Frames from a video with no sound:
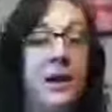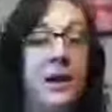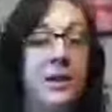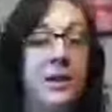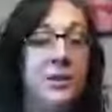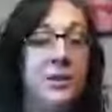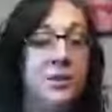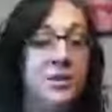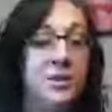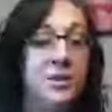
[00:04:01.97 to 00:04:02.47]

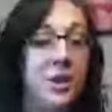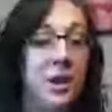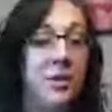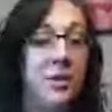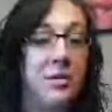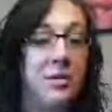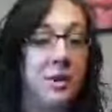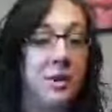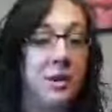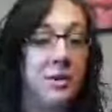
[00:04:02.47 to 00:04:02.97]
You'll
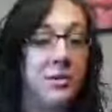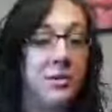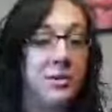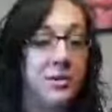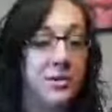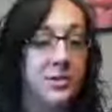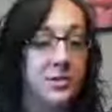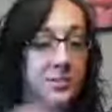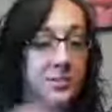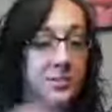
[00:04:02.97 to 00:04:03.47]
share
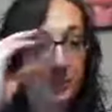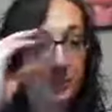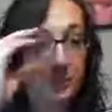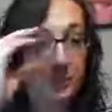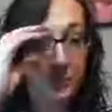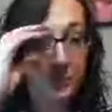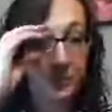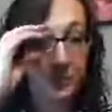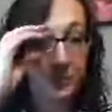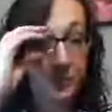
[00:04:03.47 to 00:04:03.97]
those
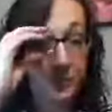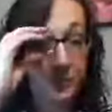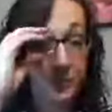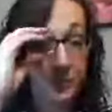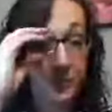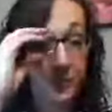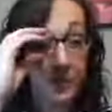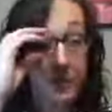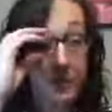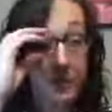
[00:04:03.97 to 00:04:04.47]

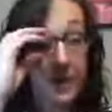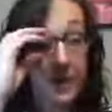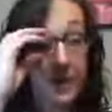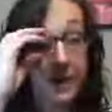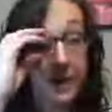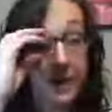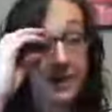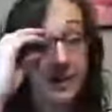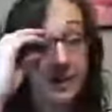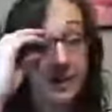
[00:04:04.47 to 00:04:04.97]

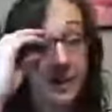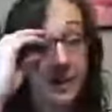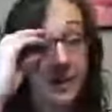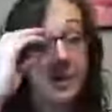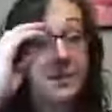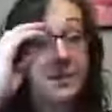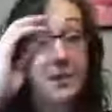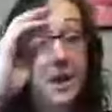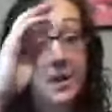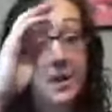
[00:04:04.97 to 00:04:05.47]
in an
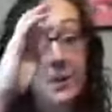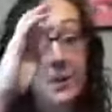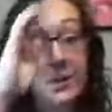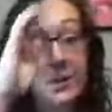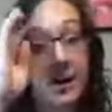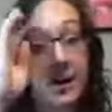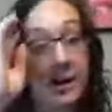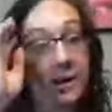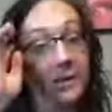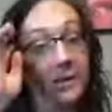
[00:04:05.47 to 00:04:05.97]

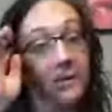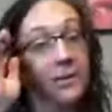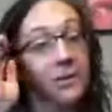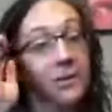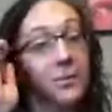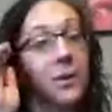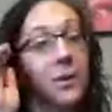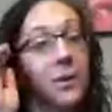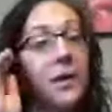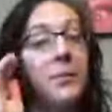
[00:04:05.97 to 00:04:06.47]
assignment that you'll
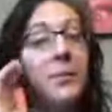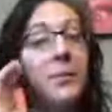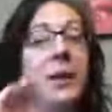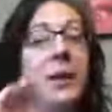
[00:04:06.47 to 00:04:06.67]
submit.